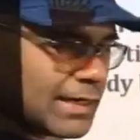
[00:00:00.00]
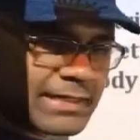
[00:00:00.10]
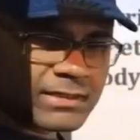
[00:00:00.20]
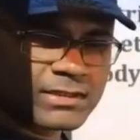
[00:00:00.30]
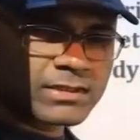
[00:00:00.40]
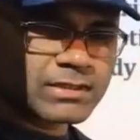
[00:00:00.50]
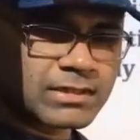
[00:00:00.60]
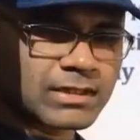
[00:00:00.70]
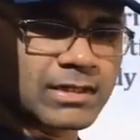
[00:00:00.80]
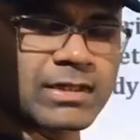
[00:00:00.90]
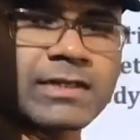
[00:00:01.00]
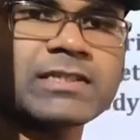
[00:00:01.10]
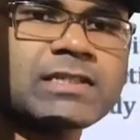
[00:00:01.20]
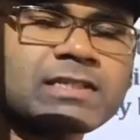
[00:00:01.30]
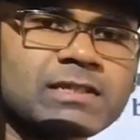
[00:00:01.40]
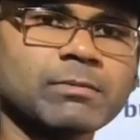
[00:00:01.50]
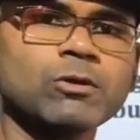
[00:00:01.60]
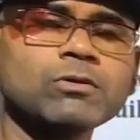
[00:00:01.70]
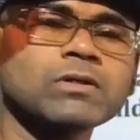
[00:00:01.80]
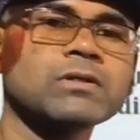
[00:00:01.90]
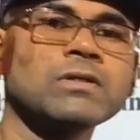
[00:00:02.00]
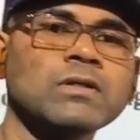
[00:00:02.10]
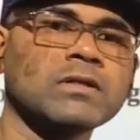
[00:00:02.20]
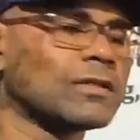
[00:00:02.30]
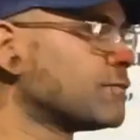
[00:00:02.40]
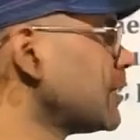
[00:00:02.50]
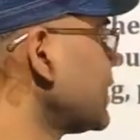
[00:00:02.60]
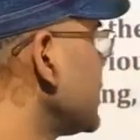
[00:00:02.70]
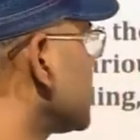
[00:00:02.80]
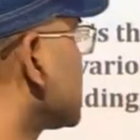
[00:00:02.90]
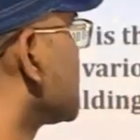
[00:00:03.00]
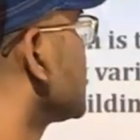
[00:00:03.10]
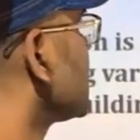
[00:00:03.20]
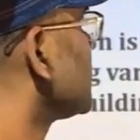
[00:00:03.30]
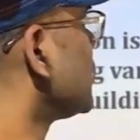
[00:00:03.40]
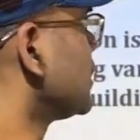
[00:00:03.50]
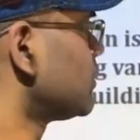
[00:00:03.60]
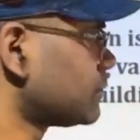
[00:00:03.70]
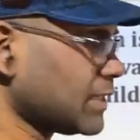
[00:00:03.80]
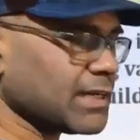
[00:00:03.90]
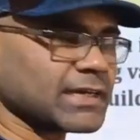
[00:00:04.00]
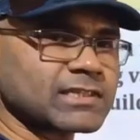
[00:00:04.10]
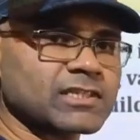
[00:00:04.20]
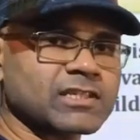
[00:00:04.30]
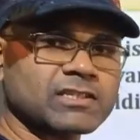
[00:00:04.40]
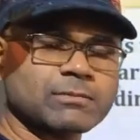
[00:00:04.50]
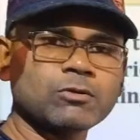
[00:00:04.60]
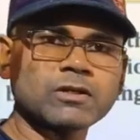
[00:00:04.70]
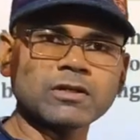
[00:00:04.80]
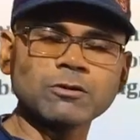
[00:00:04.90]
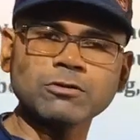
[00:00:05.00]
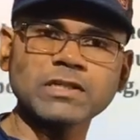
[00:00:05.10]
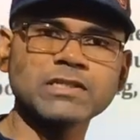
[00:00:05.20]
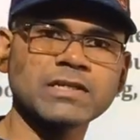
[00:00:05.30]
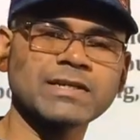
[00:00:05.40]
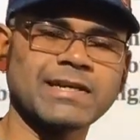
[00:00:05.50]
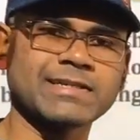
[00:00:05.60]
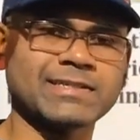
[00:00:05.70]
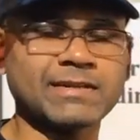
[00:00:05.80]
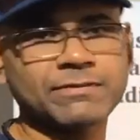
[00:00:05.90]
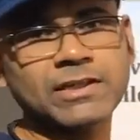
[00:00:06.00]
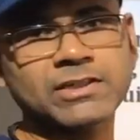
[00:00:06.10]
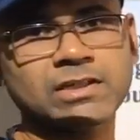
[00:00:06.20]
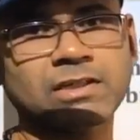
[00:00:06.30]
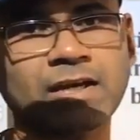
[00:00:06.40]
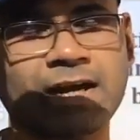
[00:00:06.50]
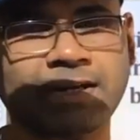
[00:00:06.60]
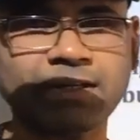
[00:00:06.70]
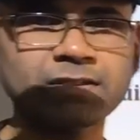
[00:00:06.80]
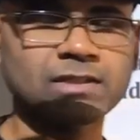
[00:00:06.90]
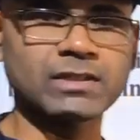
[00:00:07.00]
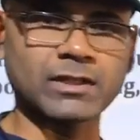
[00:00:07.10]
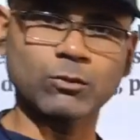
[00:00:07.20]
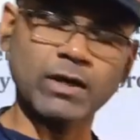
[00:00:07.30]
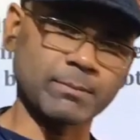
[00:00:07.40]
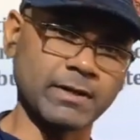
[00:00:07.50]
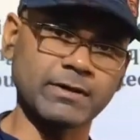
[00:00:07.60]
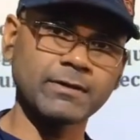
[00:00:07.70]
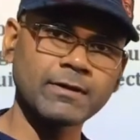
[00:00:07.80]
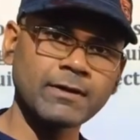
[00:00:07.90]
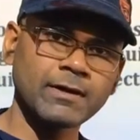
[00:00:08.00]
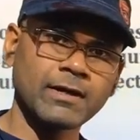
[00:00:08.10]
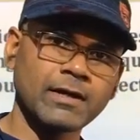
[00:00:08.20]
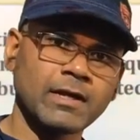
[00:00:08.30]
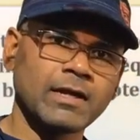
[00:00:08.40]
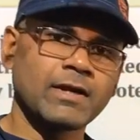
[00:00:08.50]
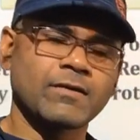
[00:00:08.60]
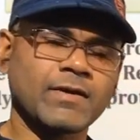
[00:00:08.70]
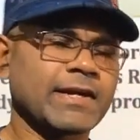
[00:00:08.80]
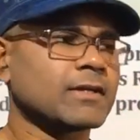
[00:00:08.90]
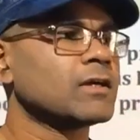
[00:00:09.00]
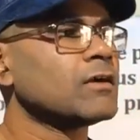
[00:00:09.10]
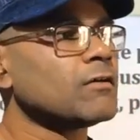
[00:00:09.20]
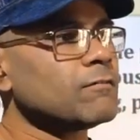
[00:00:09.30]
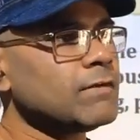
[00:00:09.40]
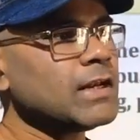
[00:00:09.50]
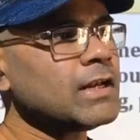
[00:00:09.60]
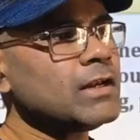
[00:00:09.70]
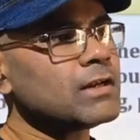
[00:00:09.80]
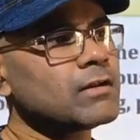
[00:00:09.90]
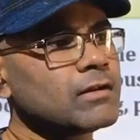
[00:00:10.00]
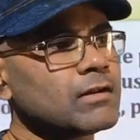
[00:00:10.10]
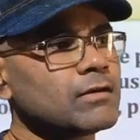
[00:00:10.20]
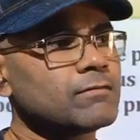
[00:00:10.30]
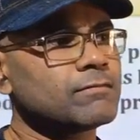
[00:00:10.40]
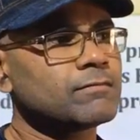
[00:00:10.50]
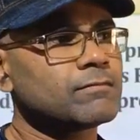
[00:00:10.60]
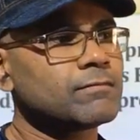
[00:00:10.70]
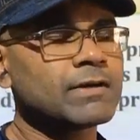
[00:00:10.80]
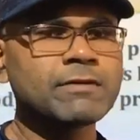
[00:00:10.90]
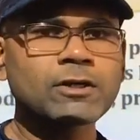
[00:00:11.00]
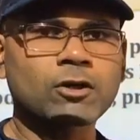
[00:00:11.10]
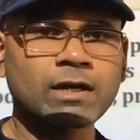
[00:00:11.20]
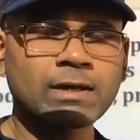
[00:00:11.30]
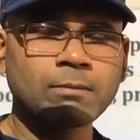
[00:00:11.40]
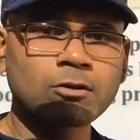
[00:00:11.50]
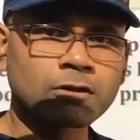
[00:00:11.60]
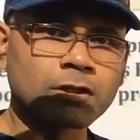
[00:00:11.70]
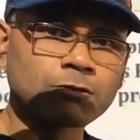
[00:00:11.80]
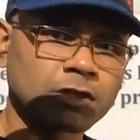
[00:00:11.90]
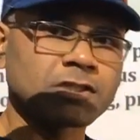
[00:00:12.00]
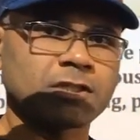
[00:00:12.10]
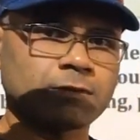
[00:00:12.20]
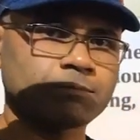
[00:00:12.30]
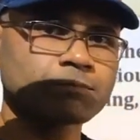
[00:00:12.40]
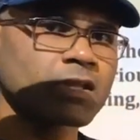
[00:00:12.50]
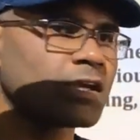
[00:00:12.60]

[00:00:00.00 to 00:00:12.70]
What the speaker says: us discuss about the various. Let us discuss about nutrition, its definition, and its requirement. Right. Well, when we're talking about nutrition,